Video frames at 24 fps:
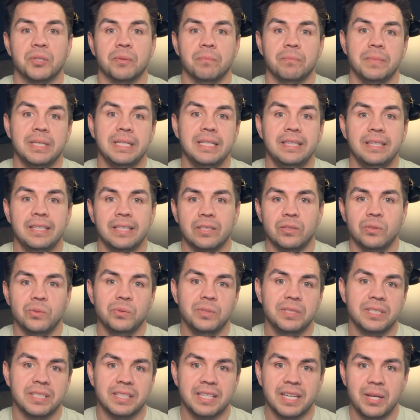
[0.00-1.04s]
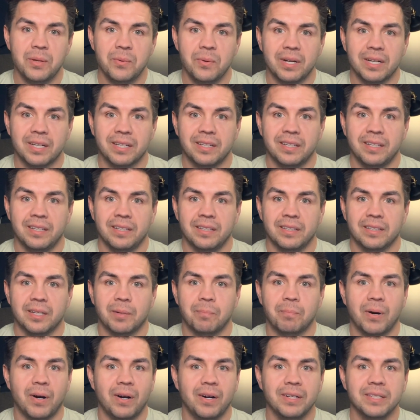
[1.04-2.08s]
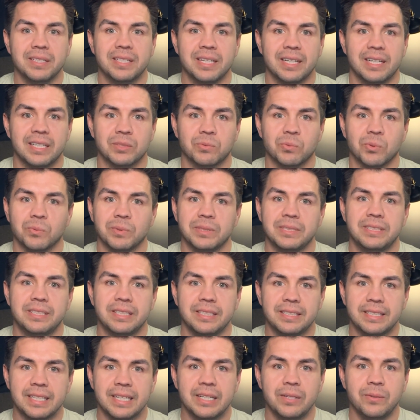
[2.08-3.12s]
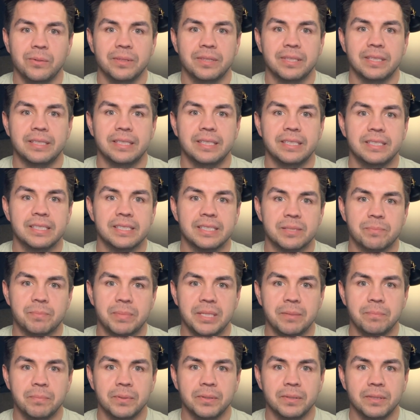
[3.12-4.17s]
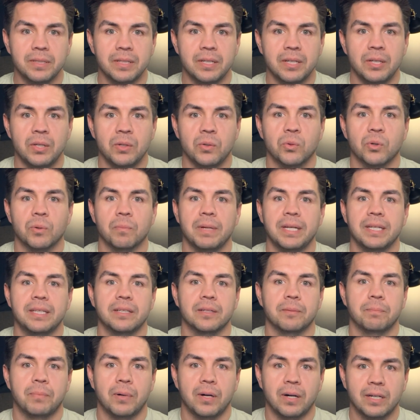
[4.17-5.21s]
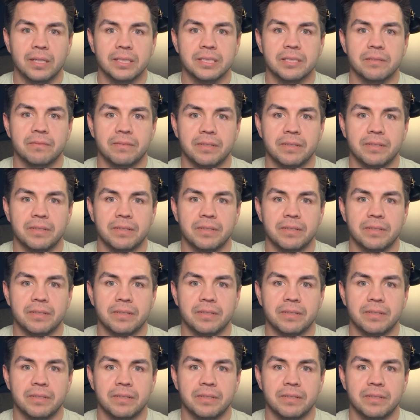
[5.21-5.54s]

Meet the Onôtinikêwak, a podcast where we sit down with Indigenous people who are making a positive